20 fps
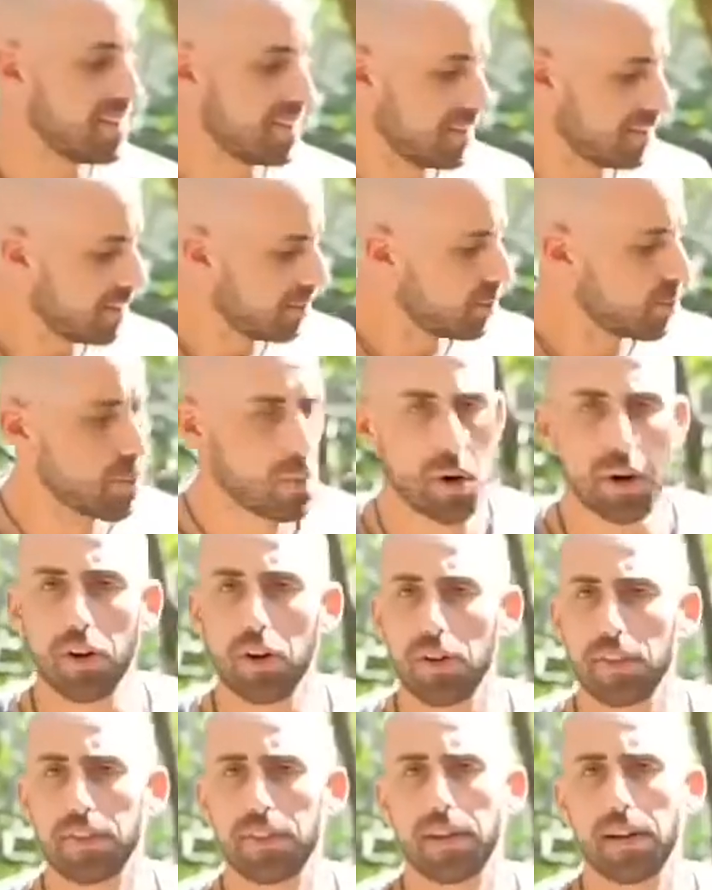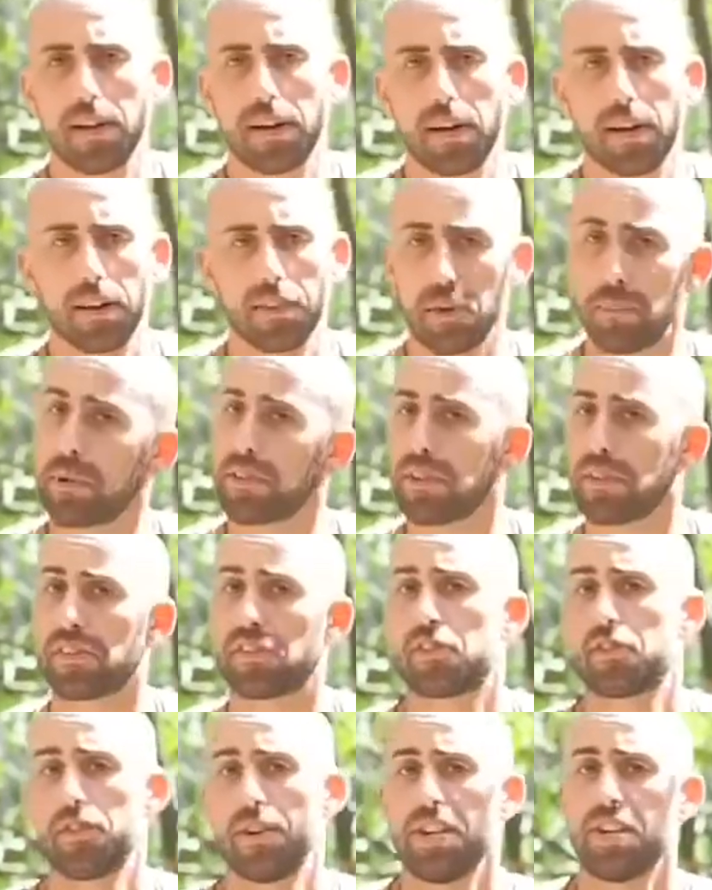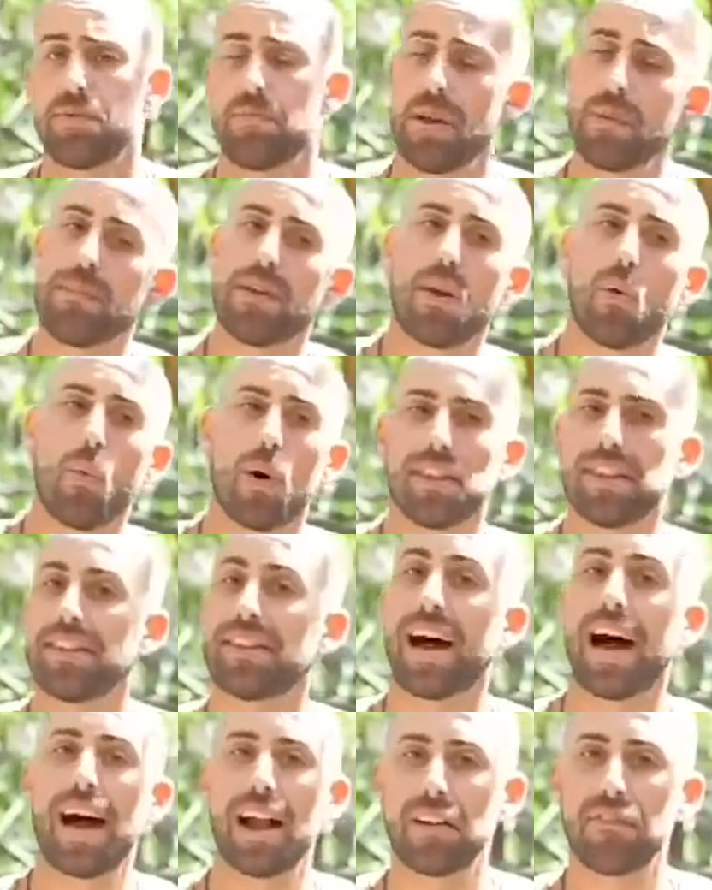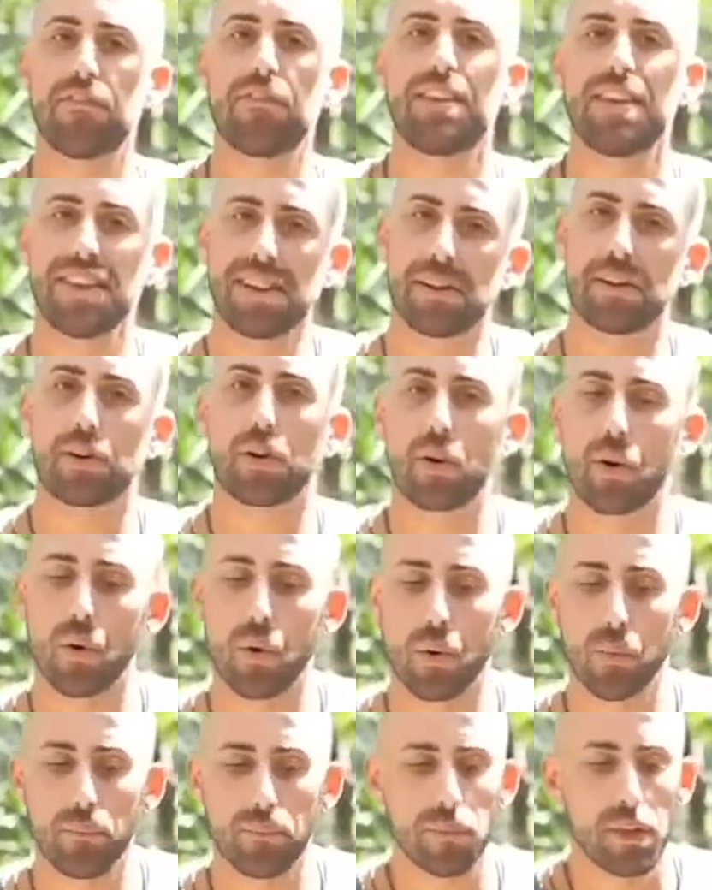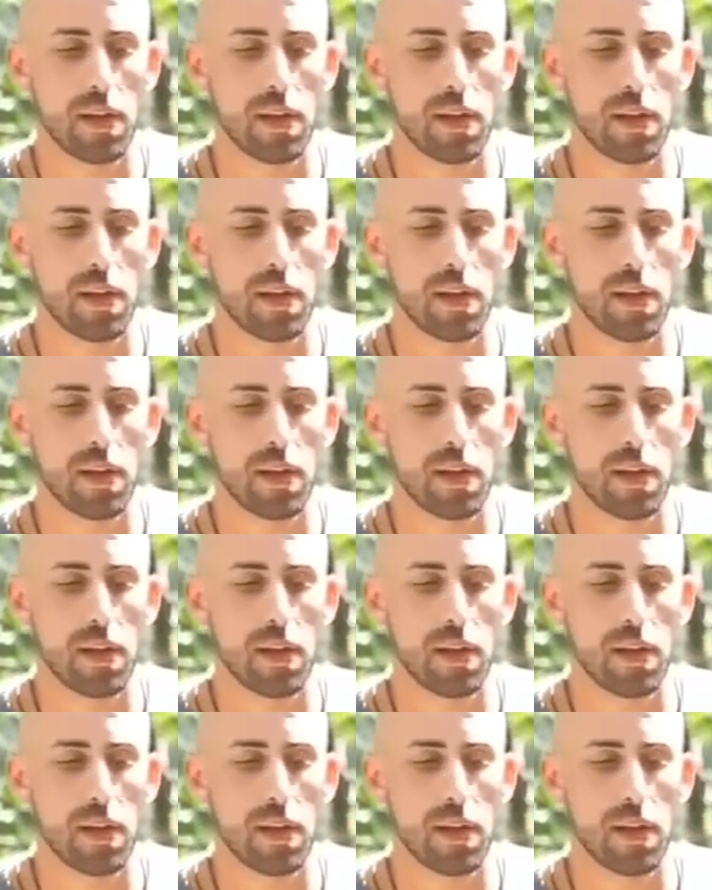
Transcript: started to work on the bottle stretch maybe 1.5 years ago.